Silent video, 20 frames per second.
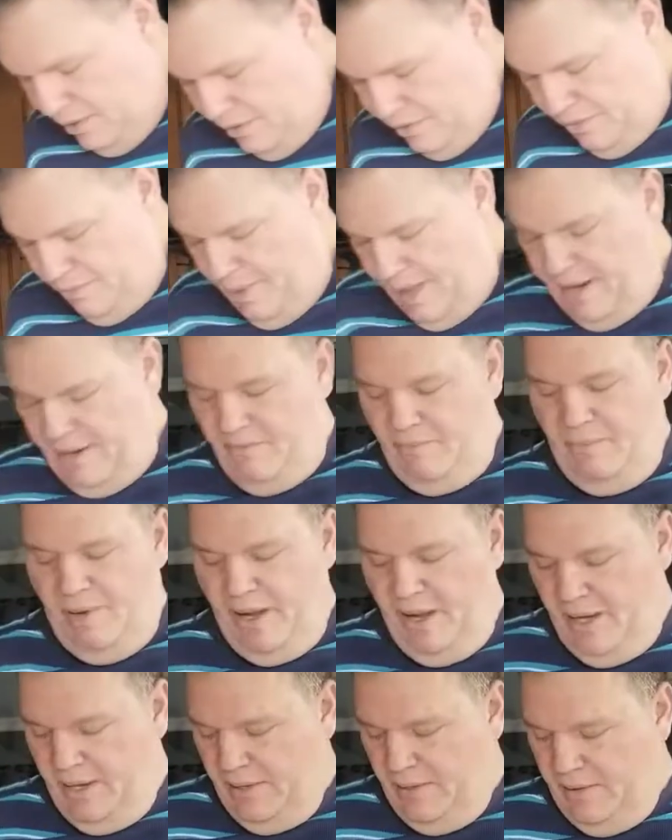back of
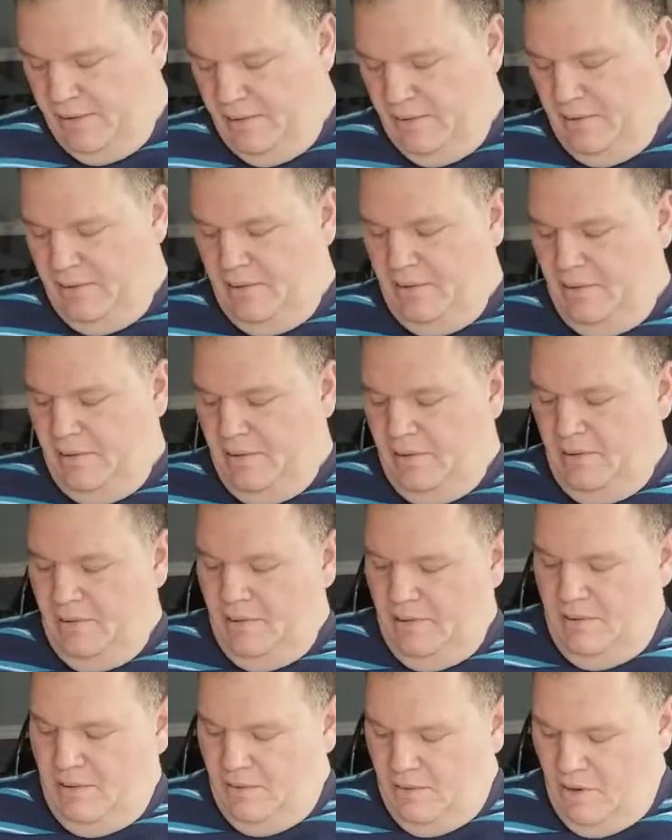my
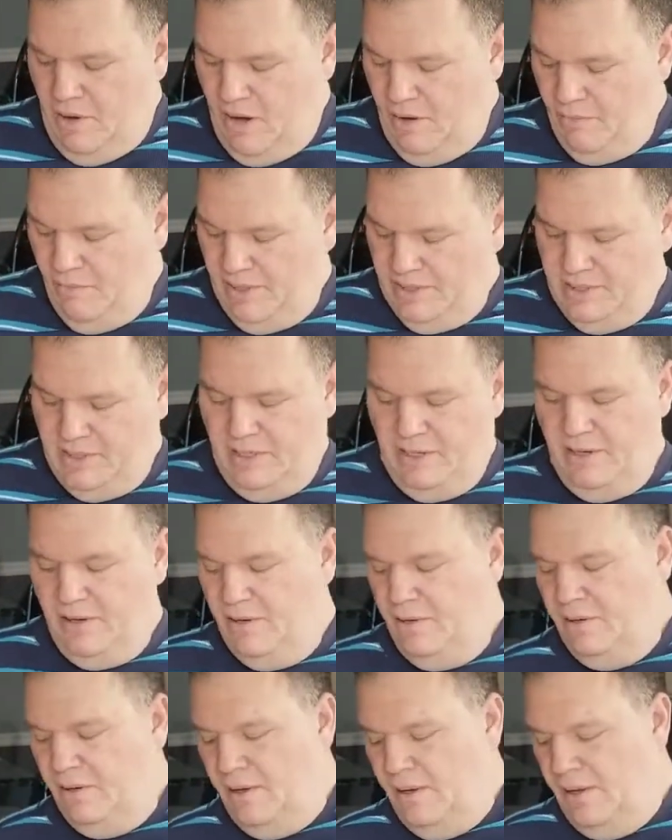armrest
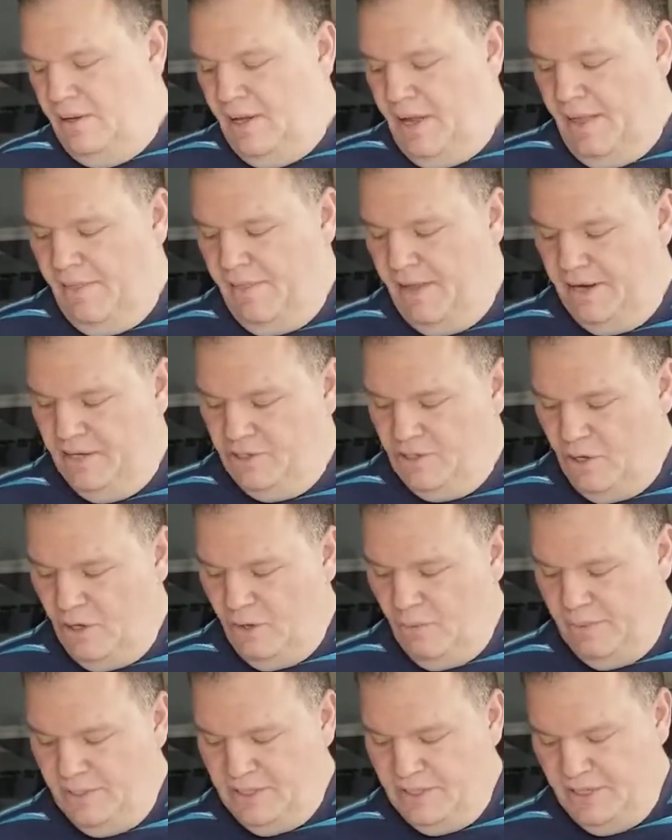here, and then it's
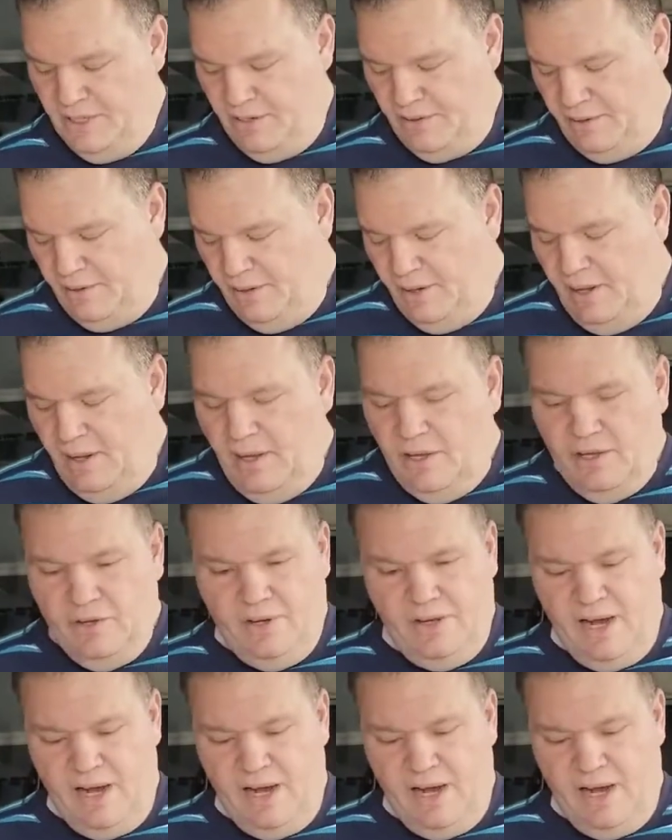always here. You could